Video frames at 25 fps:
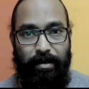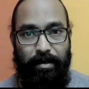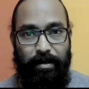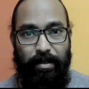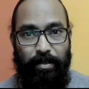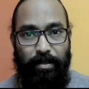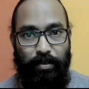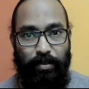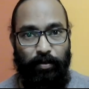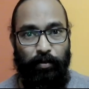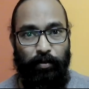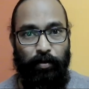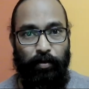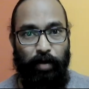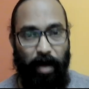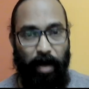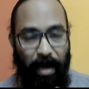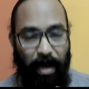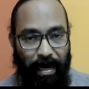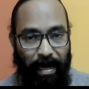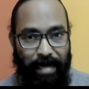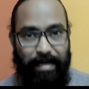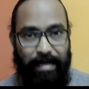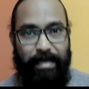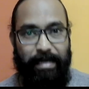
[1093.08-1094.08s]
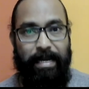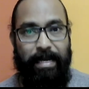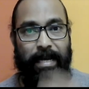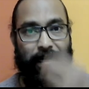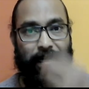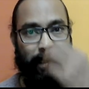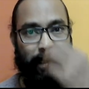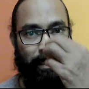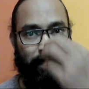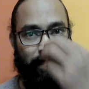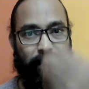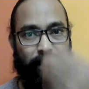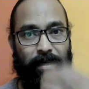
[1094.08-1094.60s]
So idea
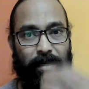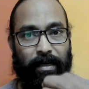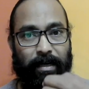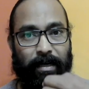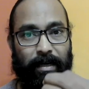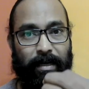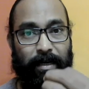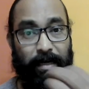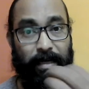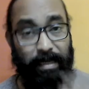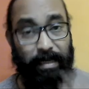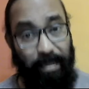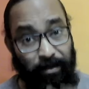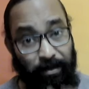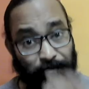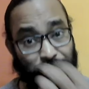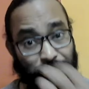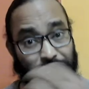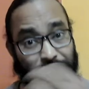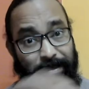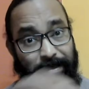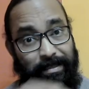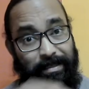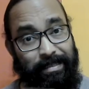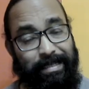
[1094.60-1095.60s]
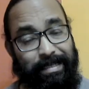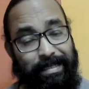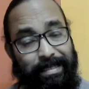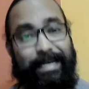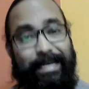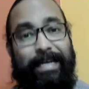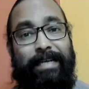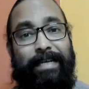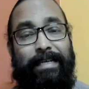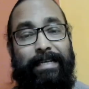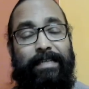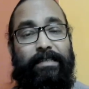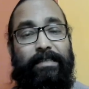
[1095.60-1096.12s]
can occur if it is
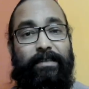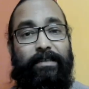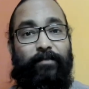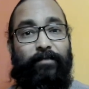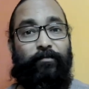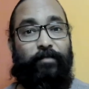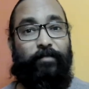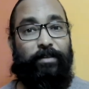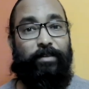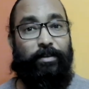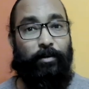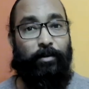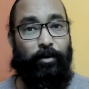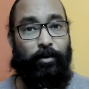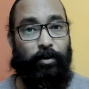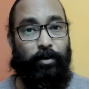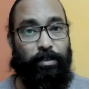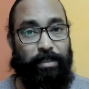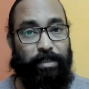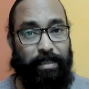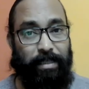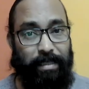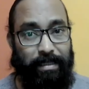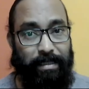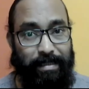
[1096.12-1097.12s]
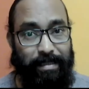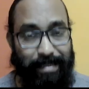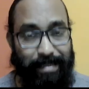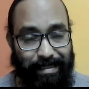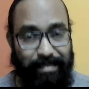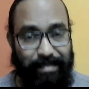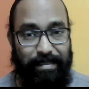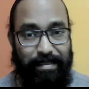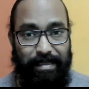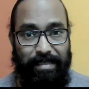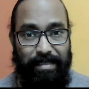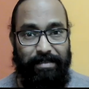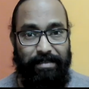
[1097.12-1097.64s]
creating some physiological
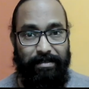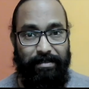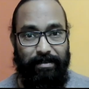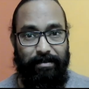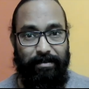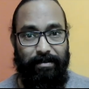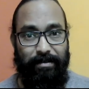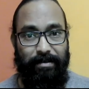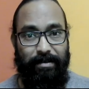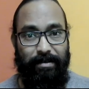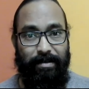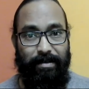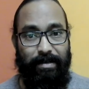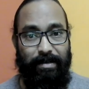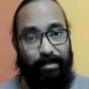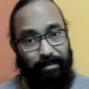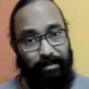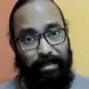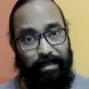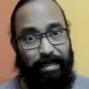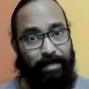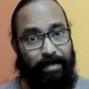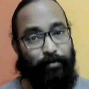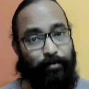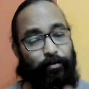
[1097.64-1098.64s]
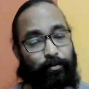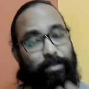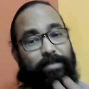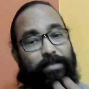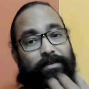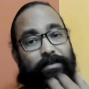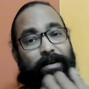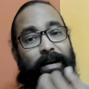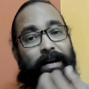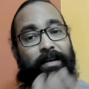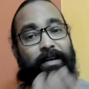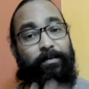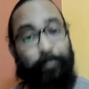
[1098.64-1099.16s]
sensation. Then we
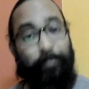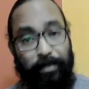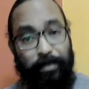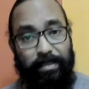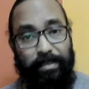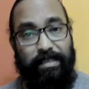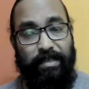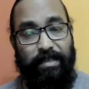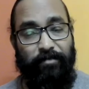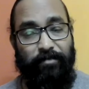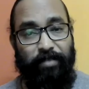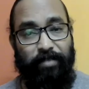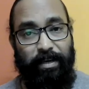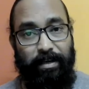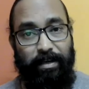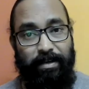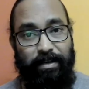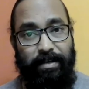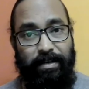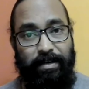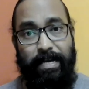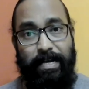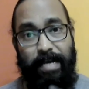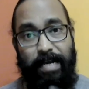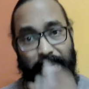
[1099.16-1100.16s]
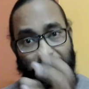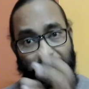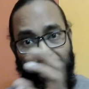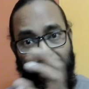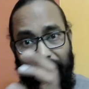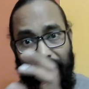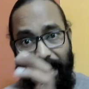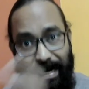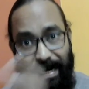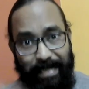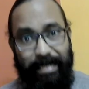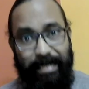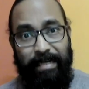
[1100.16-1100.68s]
start perceiving it
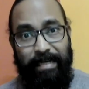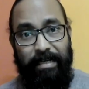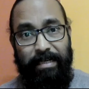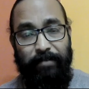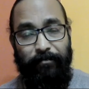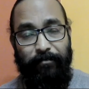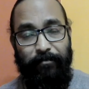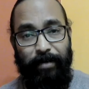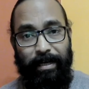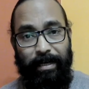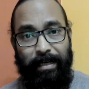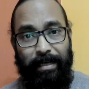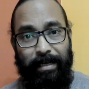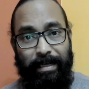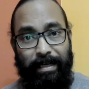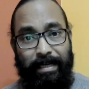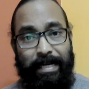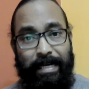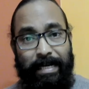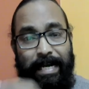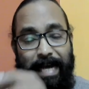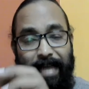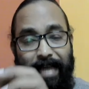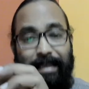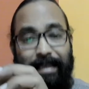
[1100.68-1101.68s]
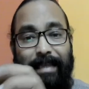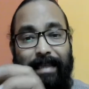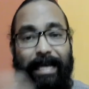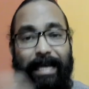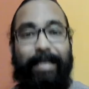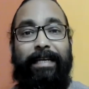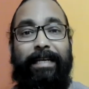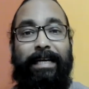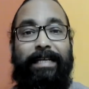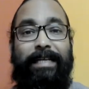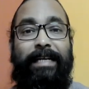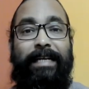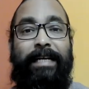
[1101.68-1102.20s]
and identifying it, and
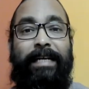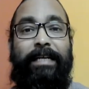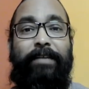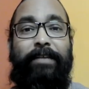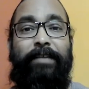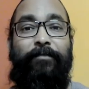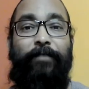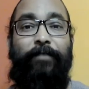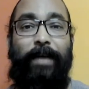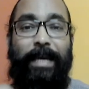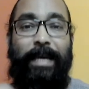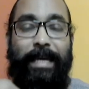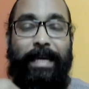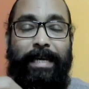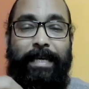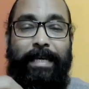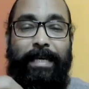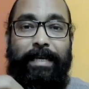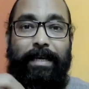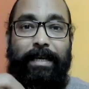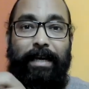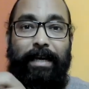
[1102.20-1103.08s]
that identifying